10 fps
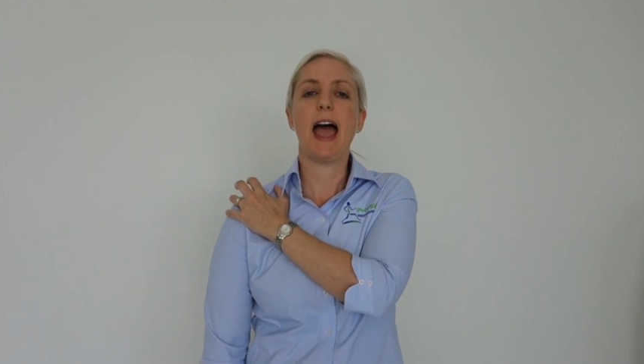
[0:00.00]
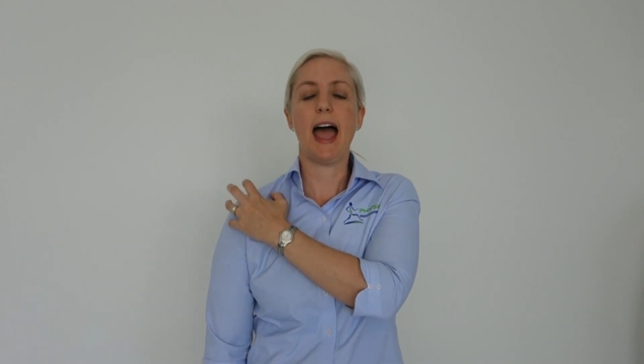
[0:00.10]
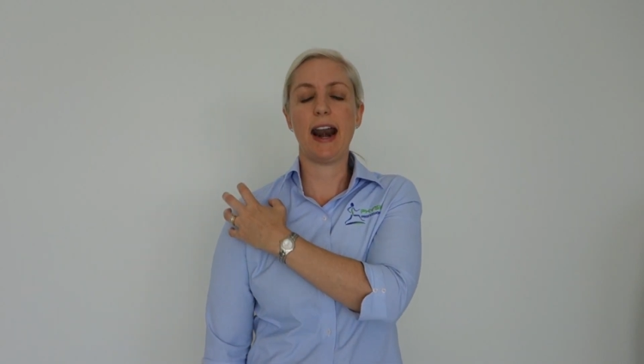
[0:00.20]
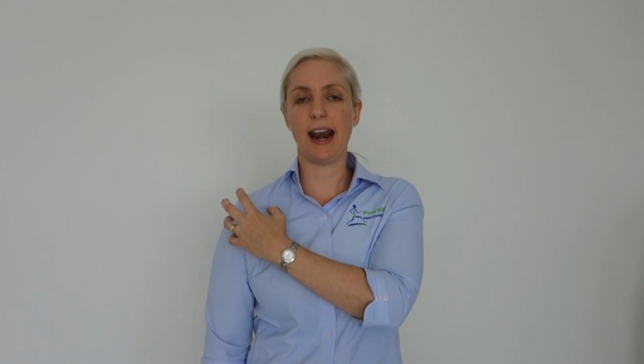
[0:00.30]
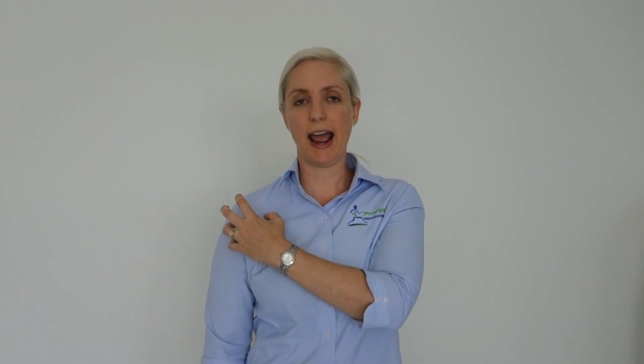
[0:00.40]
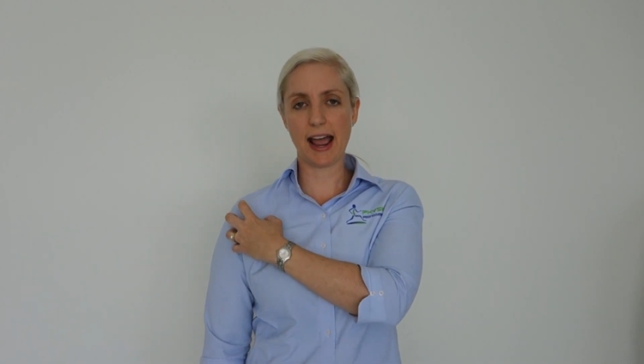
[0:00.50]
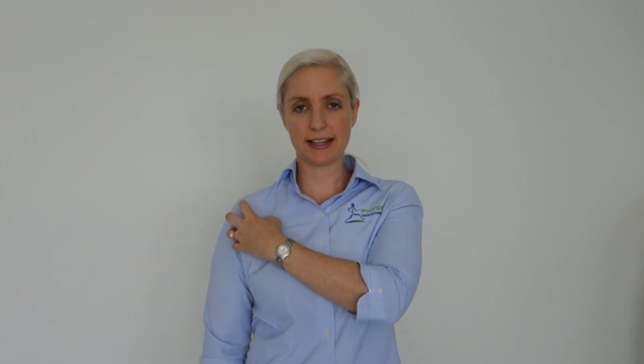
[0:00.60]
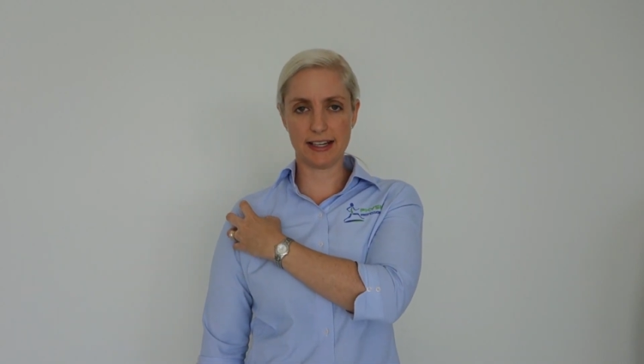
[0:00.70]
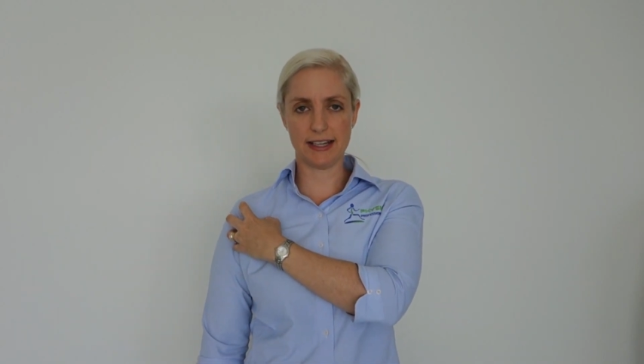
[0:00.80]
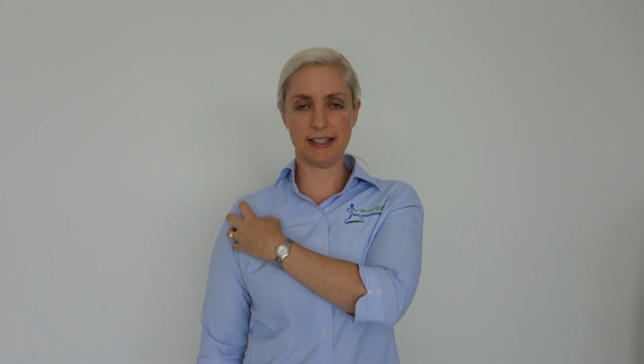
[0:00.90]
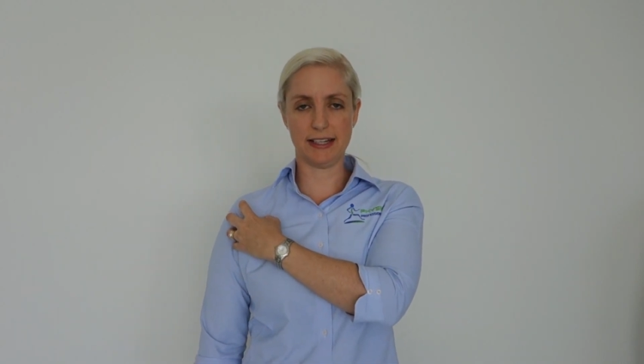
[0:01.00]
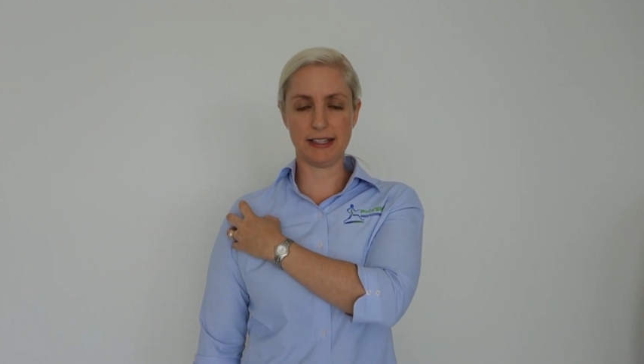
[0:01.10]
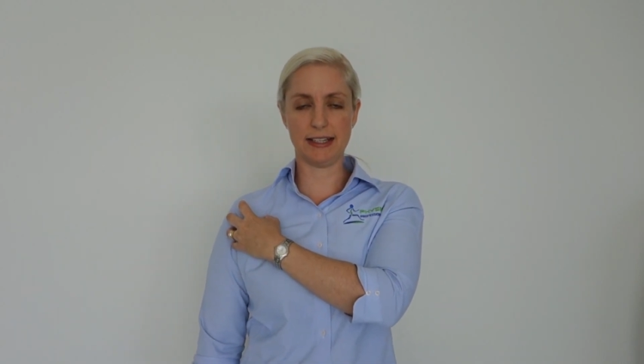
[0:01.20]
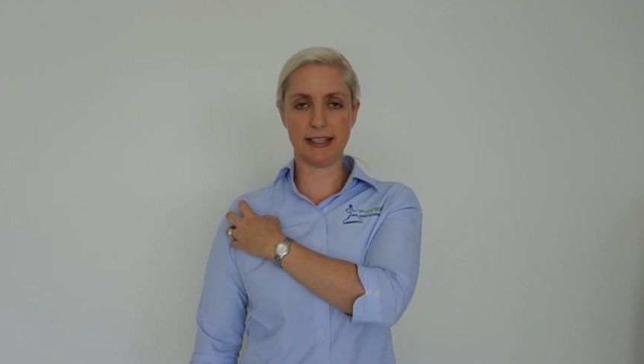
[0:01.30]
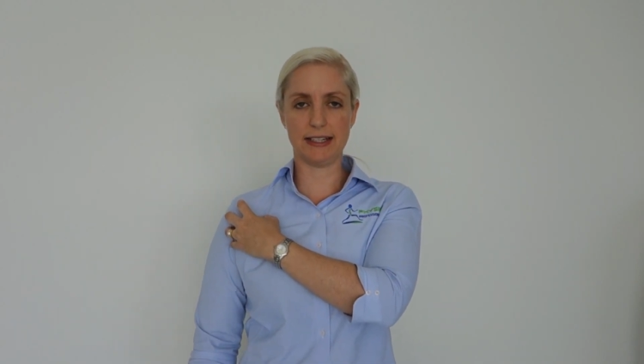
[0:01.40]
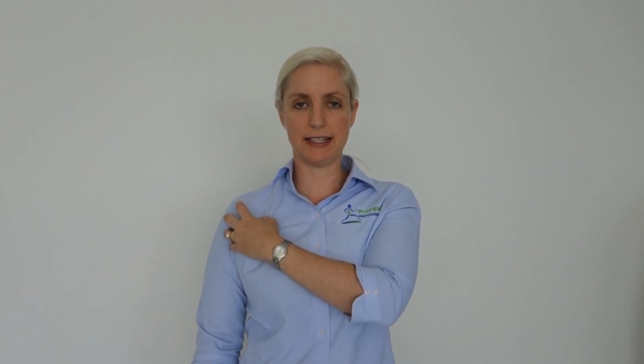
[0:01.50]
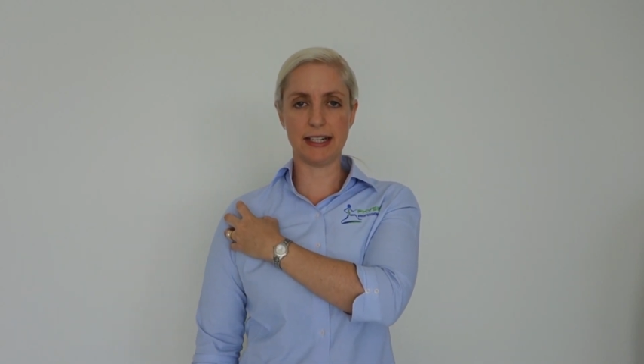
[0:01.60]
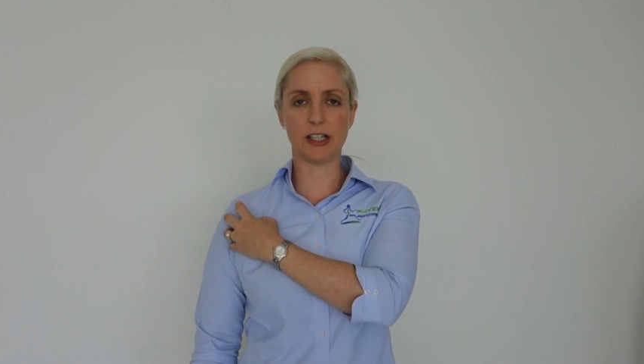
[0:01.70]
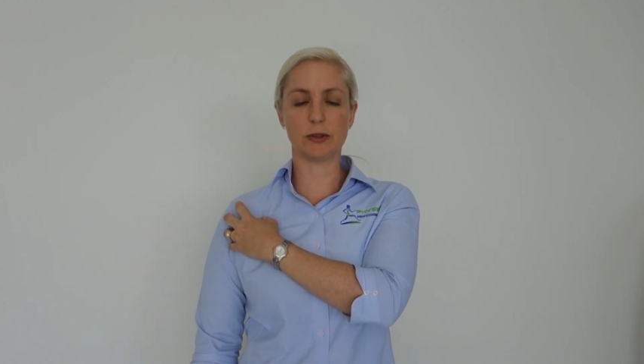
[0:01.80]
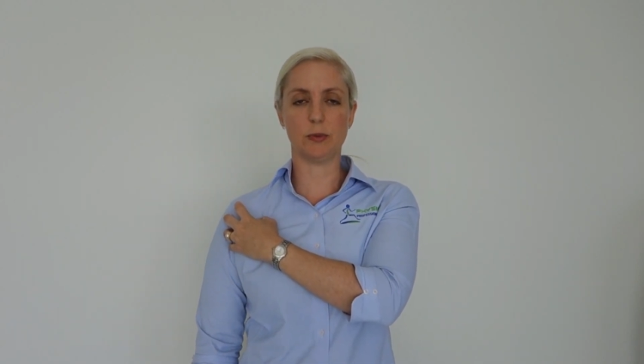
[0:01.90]
and it hasn't
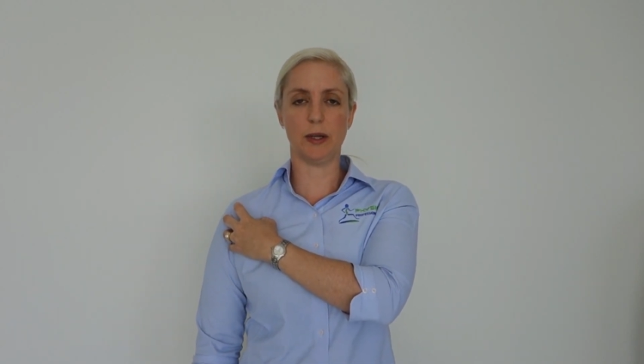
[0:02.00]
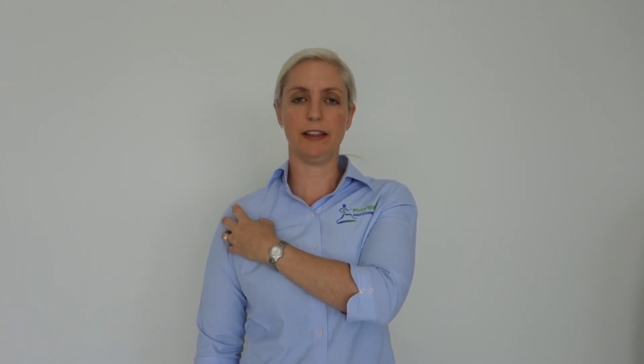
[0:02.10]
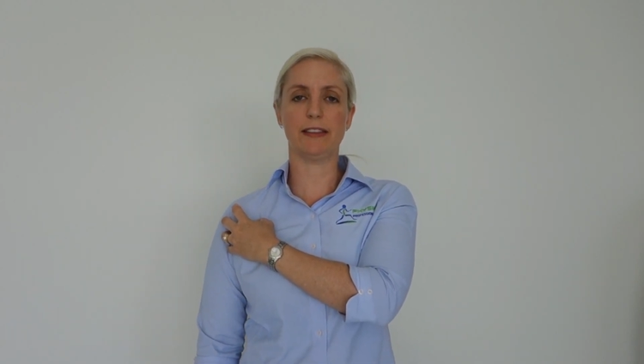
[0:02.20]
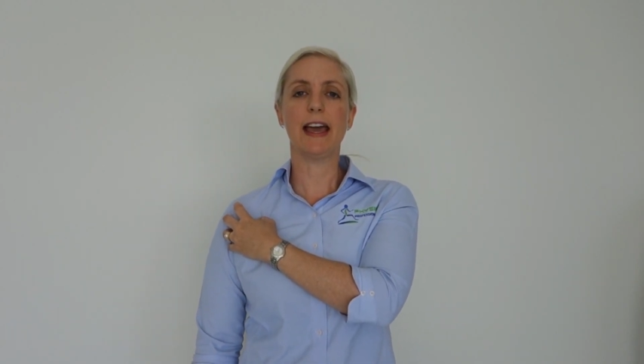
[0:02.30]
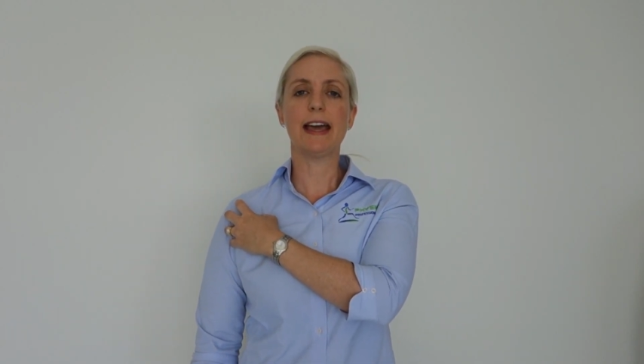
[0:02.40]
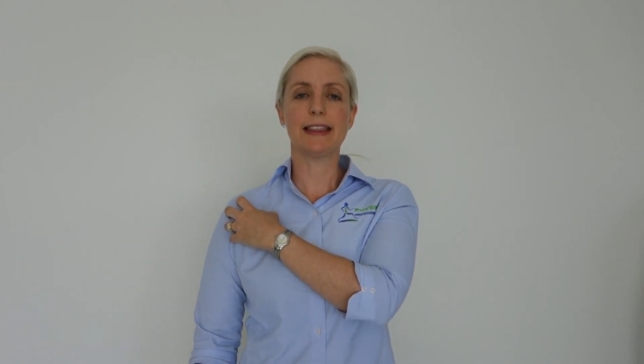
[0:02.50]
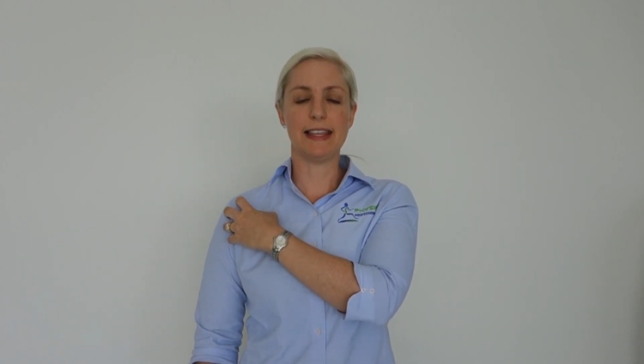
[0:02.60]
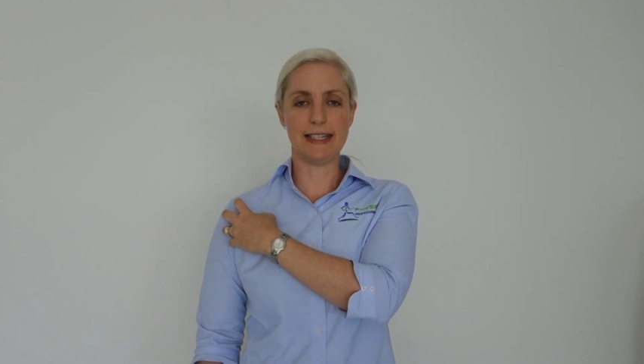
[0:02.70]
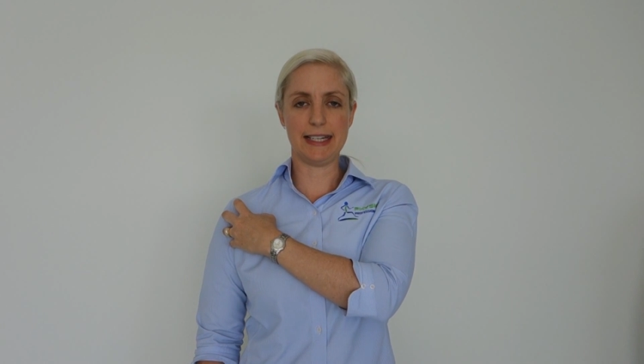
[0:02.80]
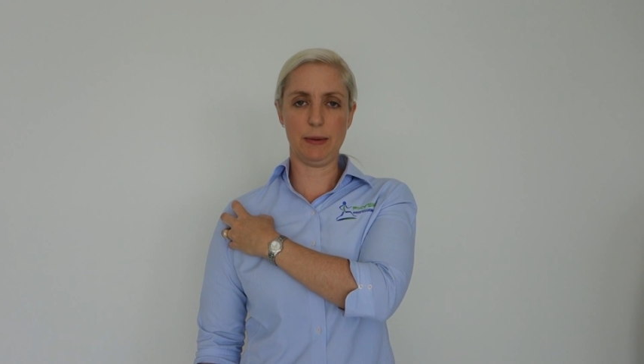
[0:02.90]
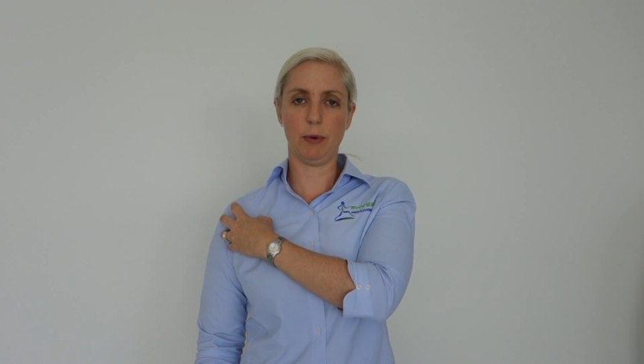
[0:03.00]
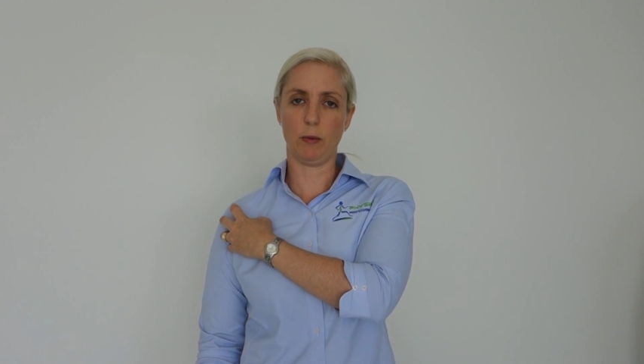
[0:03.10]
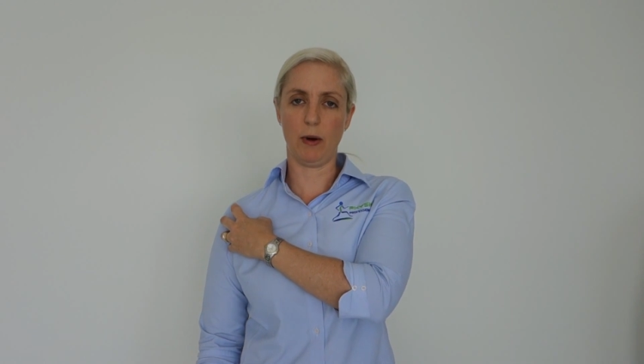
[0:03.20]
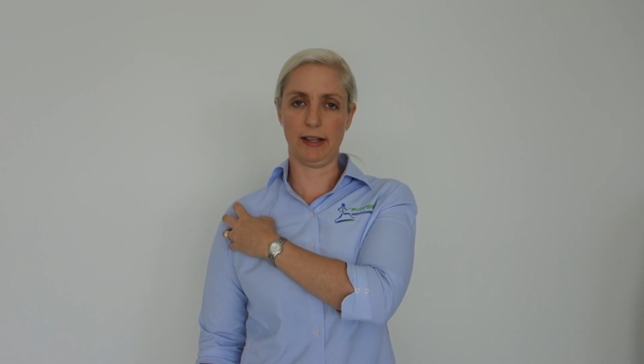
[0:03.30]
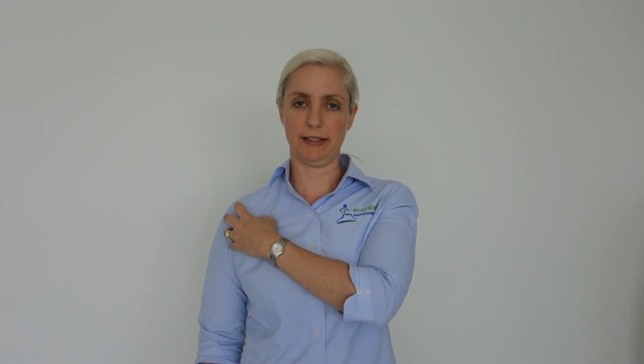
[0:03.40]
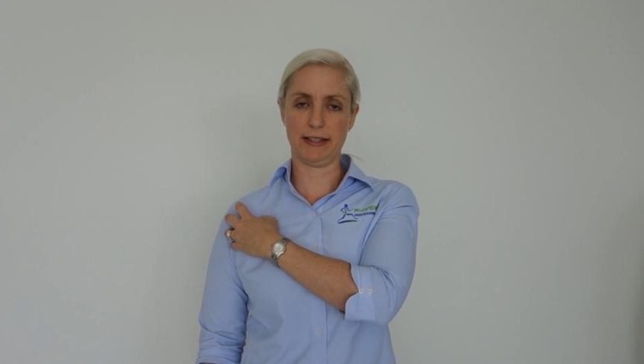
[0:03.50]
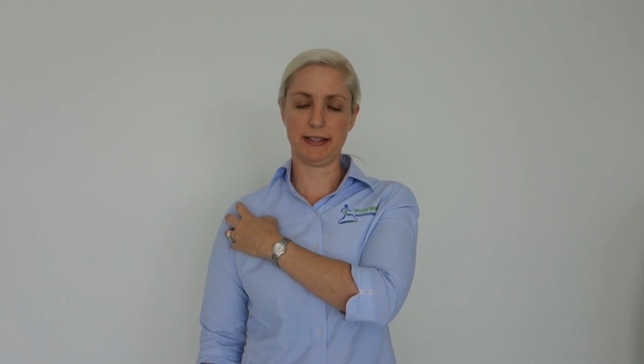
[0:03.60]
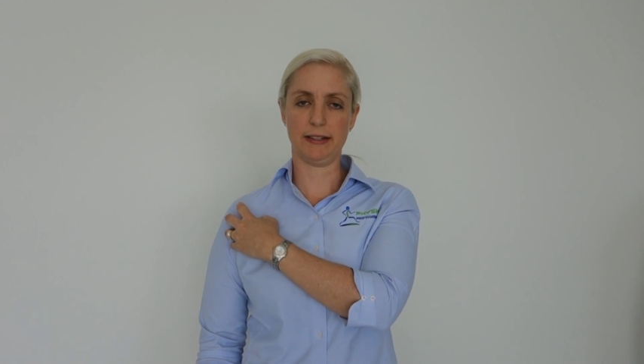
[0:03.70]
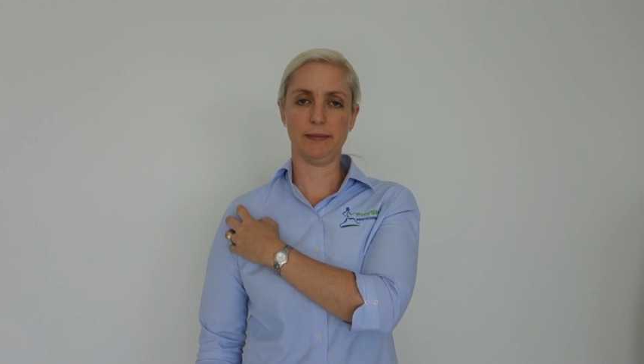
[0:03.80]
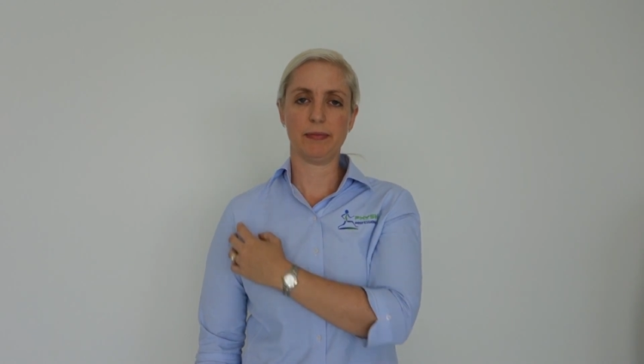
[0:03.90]
dealt with the deeper
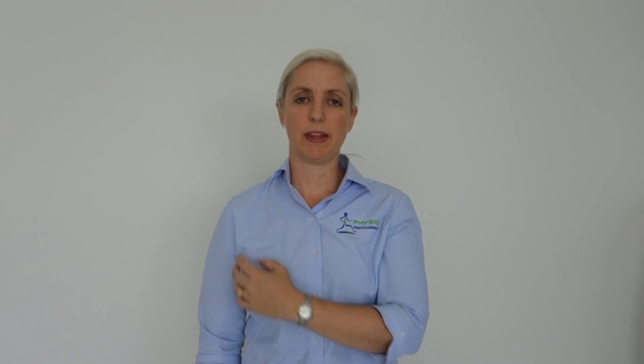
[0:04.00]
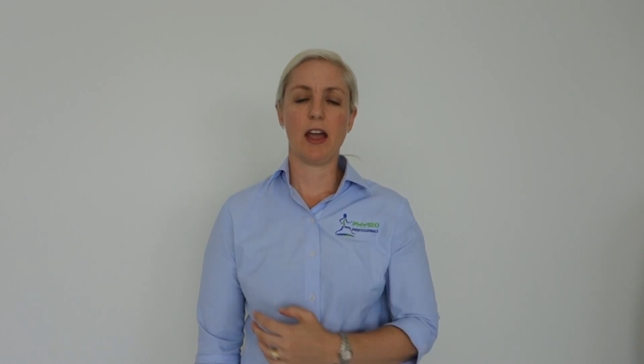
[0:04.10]
ones.